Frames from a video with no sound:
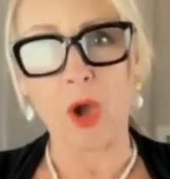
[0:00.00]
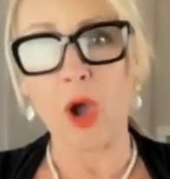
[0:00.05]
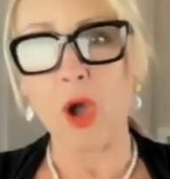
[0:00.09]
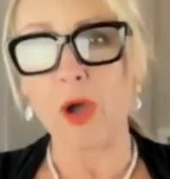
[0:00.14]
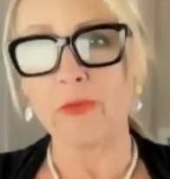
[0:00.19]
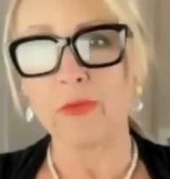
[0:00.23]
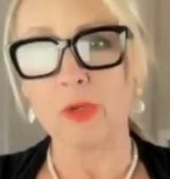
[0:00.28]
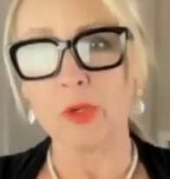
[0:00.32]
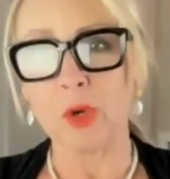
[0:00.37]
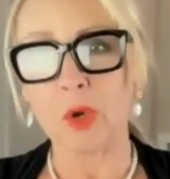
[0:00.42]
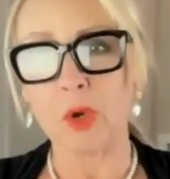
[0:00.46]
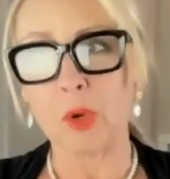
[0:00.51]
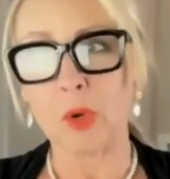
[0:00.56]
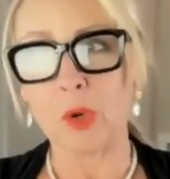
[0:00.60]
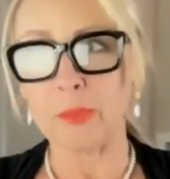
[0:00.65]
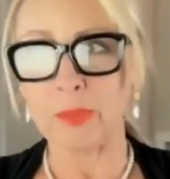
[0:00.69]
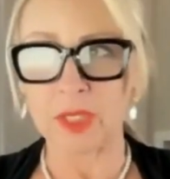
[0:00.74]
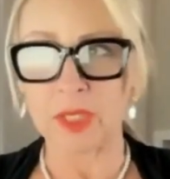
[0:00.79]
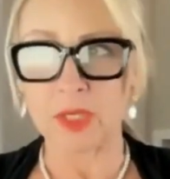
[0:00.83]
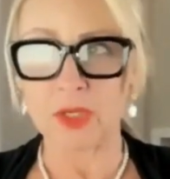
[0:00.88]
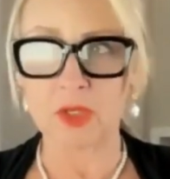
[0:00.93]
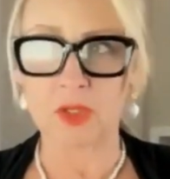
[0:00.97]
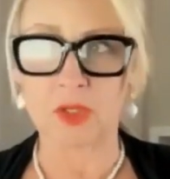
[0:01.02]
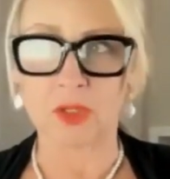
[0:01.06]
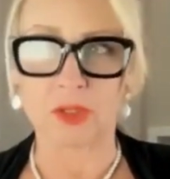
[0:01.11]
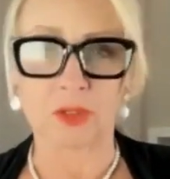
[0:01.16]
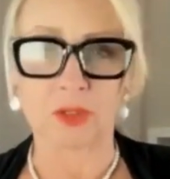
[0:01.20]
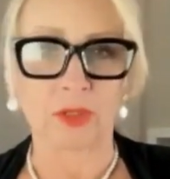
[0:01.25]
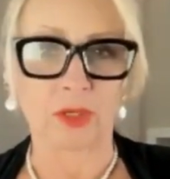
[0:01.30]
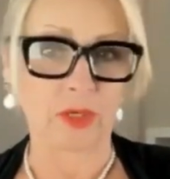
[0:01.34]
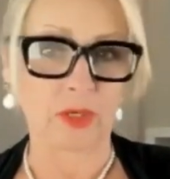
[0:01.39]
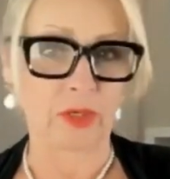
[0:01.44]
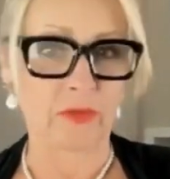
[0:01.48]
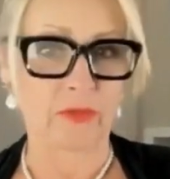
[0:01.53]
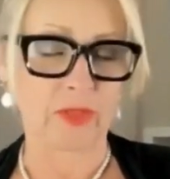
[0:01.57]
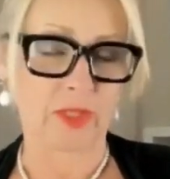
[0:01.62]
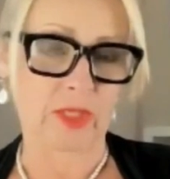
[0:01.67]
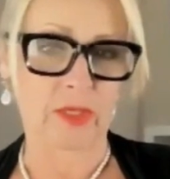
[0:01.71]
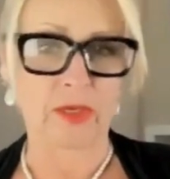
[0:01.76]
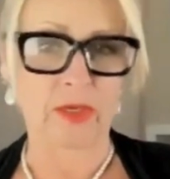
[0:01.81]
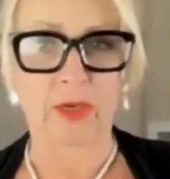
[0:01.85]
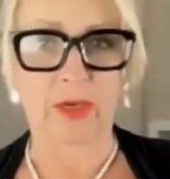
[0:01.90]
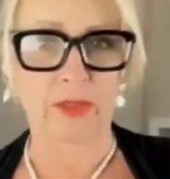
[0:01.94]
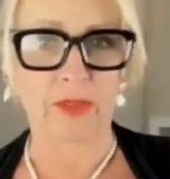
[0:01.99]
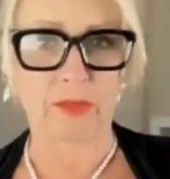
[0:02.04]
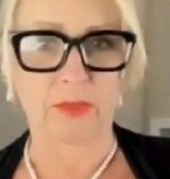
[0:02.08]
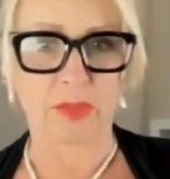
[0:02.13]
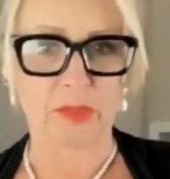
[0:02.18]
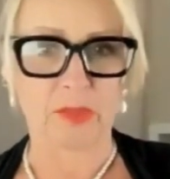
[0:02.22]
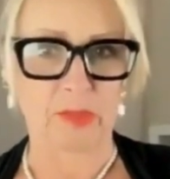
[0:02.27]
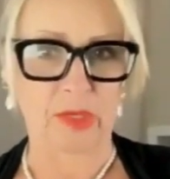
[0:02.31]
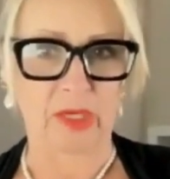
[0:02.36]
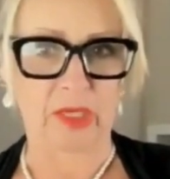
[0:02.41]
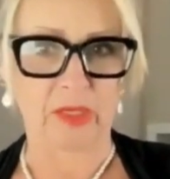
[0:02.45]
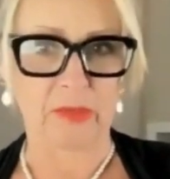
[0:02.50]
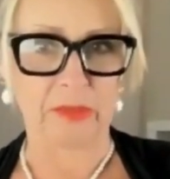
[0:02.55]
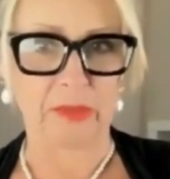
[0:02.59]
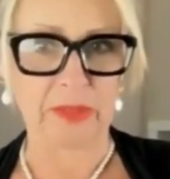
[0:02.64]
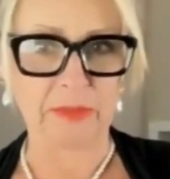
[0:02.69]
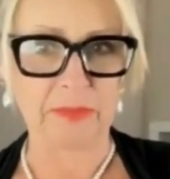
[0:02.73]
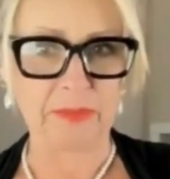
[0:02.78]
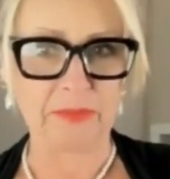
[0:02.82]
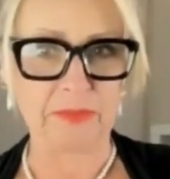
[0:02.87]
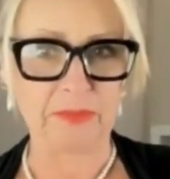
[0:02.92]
overall picture of the economy, Bob?